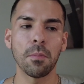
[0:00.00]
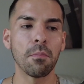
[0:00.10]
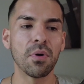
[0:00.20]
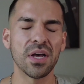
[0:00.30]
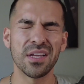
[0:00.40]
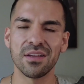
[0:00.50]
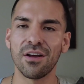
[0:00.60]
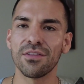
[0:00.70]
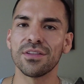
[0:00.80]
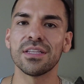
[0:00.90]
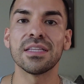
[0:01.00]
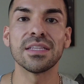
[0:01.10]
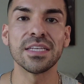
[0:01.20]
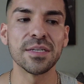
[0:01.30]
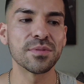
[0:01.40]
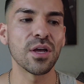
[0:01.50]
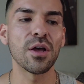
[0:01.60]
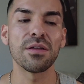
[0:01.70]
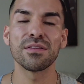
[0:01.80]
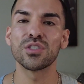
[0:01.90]
but on the lips,
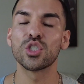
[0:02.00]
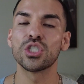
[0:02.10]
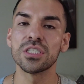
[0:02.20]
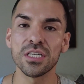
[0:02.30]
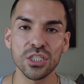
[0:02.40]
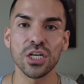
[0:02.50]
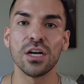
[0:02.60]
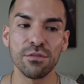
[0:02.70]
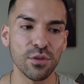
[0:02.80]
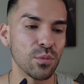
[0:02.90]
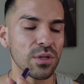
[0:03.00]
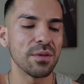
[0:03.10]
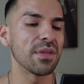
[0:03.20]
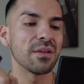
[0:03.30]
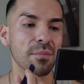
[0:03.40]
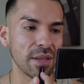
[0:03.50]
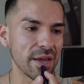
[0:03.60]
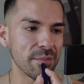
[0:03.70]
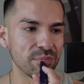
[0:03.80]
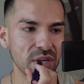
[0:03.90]
it's such a comfortable. Let me apply
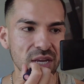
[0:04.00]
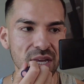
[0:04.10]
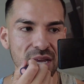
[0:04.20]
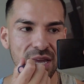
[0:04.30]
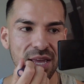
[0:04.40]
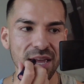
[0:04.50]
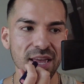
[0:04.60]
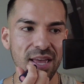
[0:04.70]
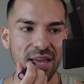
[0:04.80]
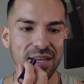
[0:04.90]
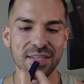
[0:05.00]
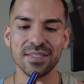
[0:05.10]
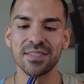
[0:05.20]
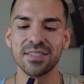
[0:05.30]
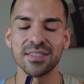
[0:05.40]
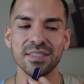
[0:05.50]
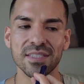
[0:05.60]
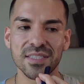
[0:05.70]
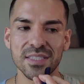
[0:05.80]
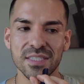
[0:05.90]
it, and let's
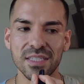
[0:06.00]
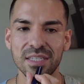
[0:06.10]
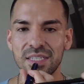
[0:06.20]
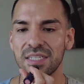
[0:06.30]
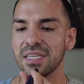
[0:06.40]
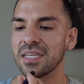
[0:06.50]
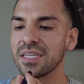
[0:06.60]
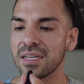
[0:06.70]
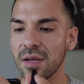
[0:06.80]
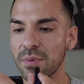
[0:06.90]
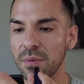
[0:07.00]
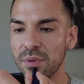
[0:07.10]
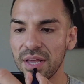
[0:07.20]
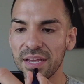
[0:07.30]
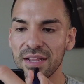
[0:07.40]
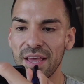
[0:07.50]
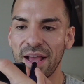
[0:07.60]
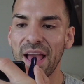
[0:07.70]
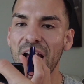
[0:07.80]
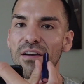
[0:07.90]
see. I'm gonna apply it like
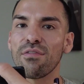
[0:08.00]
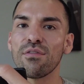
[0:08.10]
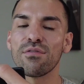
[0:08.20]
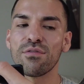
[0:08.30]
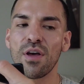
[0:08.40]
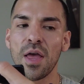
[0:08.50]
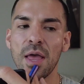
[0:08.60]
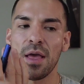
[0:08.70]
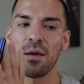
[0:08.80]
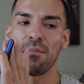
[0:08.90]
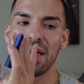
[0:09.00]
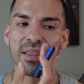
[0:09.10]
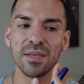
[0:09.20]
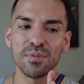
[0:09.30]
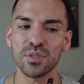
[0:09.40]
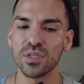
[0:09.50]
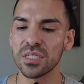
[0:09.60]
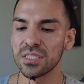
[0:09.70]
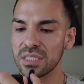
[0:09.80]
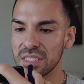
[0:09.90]
half of my lips so you
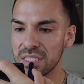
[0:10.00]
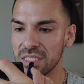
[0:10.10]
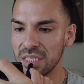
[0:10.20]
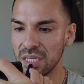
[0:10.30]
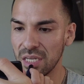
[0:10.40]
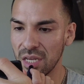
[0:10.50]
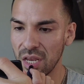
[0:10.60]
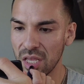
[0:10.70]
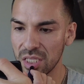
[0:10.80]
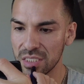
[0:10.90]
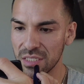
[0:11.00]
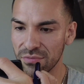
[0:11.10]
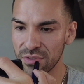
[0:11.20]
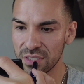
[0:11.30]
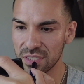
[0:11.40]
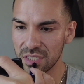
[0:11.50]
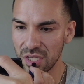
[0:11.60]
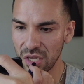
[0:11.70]
guys can see the difference.